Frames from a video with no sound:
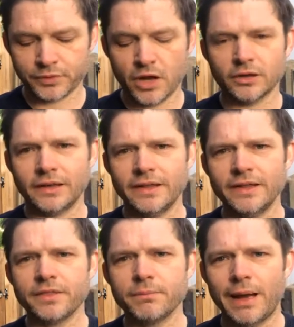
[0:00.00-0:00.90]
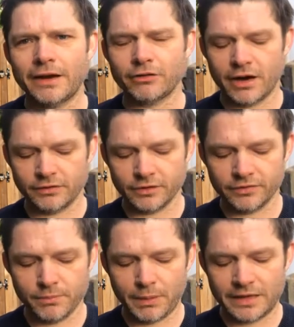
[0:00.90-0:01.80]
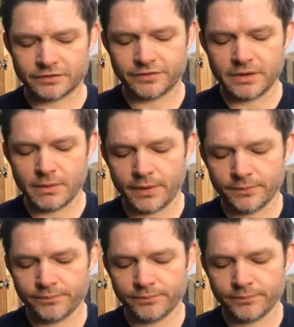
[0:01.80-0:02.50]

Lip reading: Hardly the background of a blasphemer.